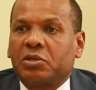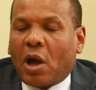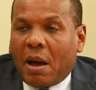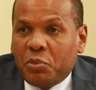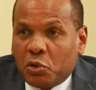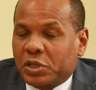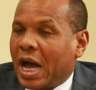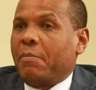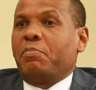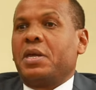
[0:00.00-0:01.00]
So I'm not
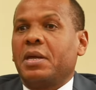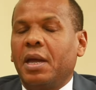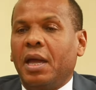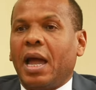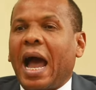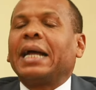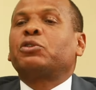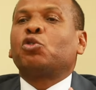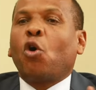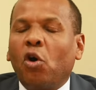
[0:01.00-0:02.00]
happy
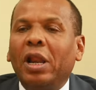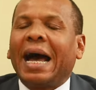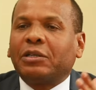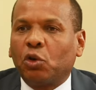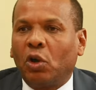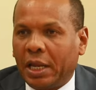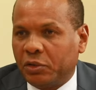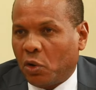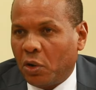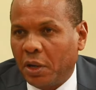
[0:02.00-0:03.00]
at all, at all,
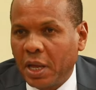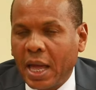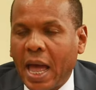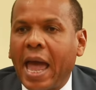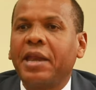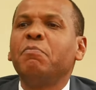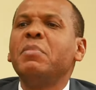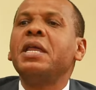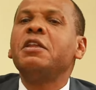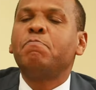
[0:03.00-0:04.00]
at all. And
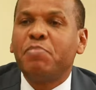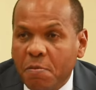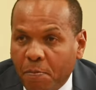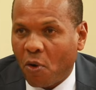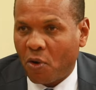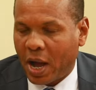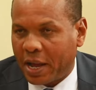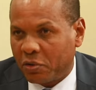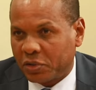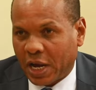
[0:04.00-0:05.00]
many people
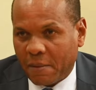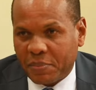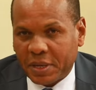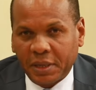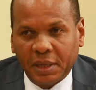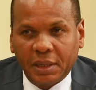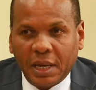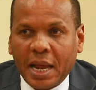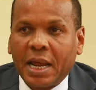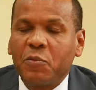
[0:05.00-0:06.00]
are not happy.
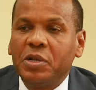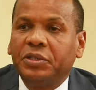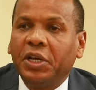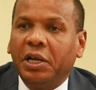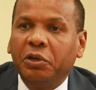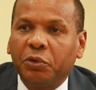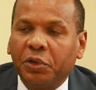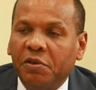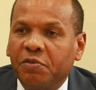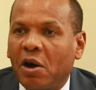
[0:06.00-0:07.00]
And I will tell
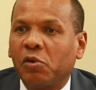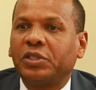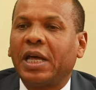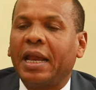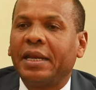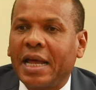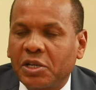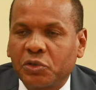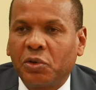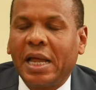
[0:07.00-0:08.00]
you, if I was a
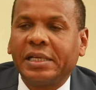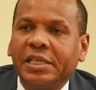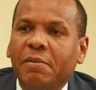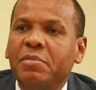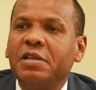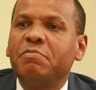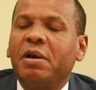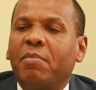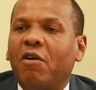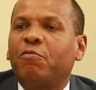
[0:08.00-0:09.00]
National Assembly
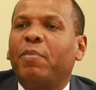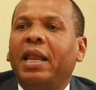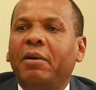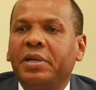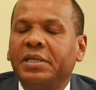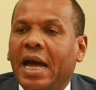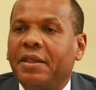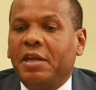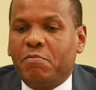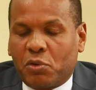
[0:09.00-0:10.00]
member of parliament
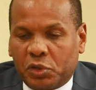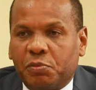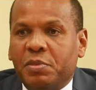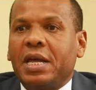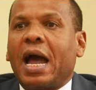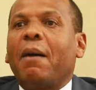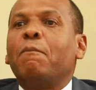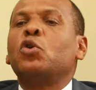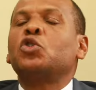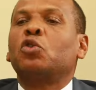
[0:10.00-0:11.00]
and they brought me a
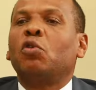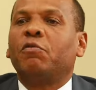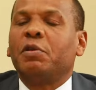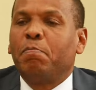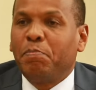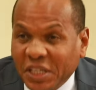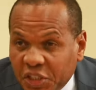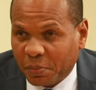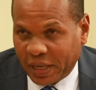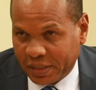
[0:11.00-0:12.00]
motion of
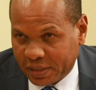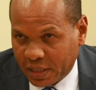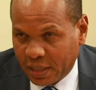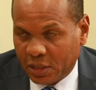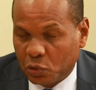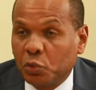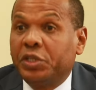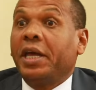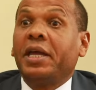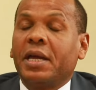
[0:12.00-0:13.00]
impeachment
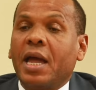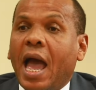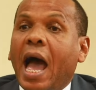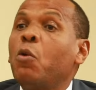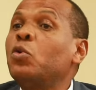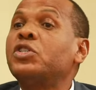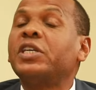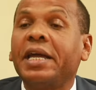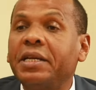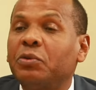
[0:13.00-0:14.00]
today, I will
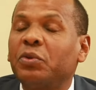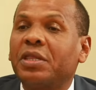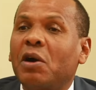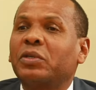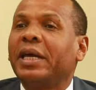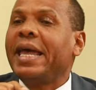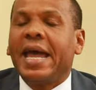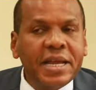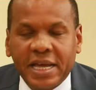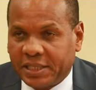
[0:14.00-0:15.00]
sign it without
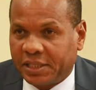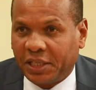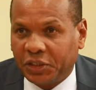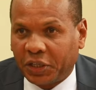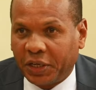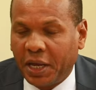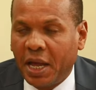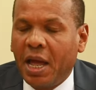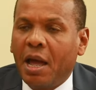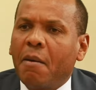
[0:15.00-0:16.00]
any hesitation,
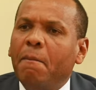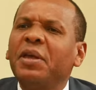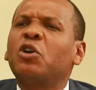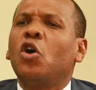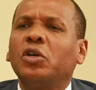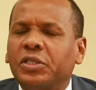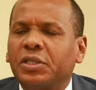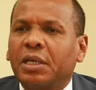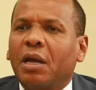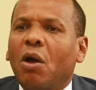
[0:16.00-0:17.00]

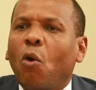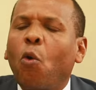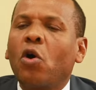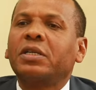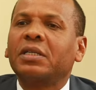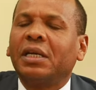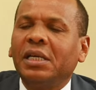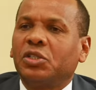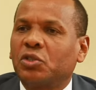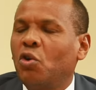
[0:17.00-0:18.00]
because what
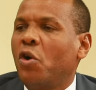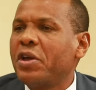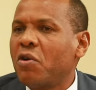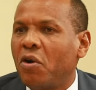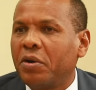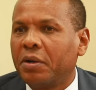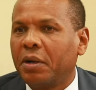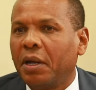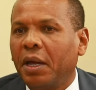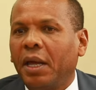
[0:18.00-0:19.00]
is going on
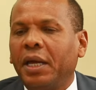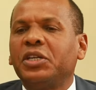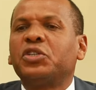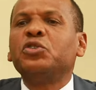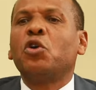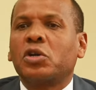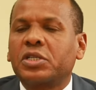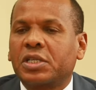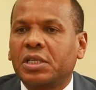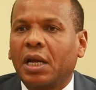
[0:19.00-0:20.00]
is
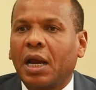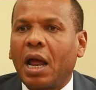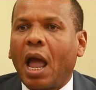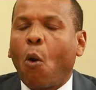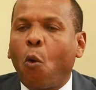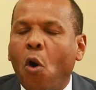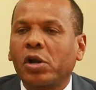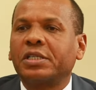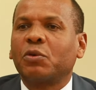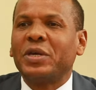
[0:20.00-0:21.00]
not
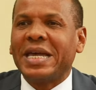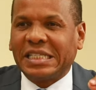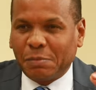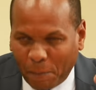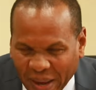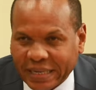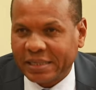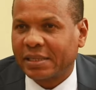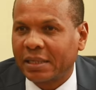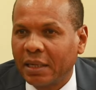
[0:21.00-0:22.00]
what we
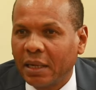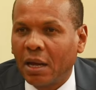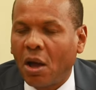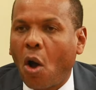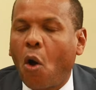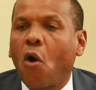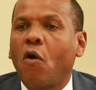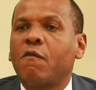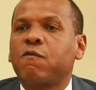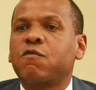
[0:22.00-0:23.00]
expect
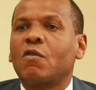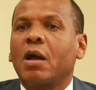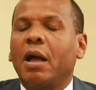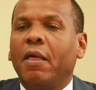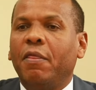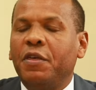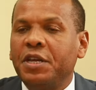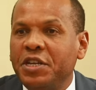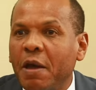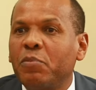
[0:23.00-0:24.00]
of
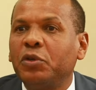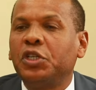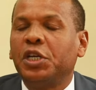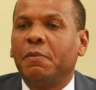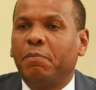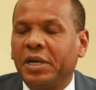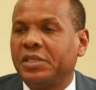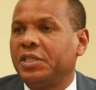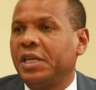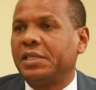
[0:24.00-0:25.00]
the deputy
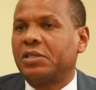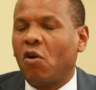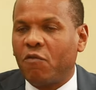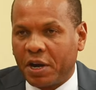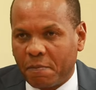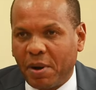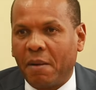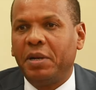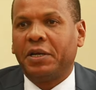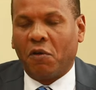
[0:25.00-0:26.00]
president of a
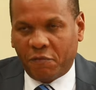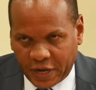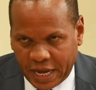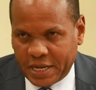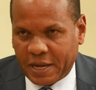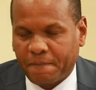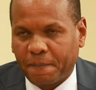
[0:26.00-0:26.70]
Republic of Kenya.